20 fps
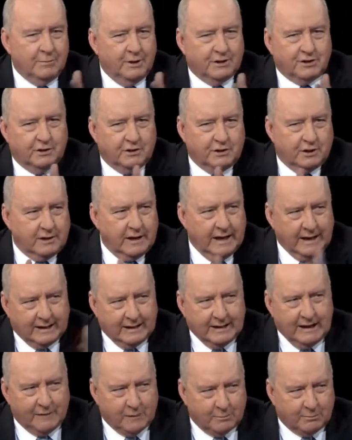But to
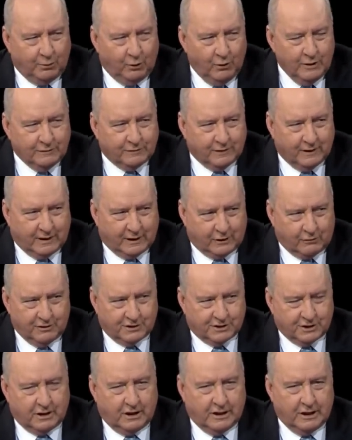take another point there,
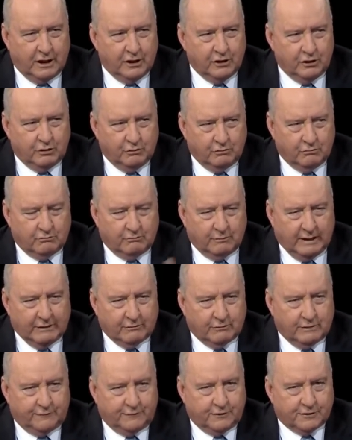Chris, and I know you
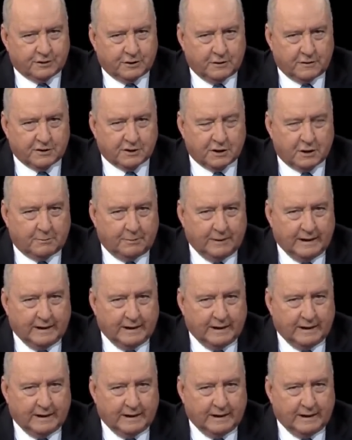made reference to this in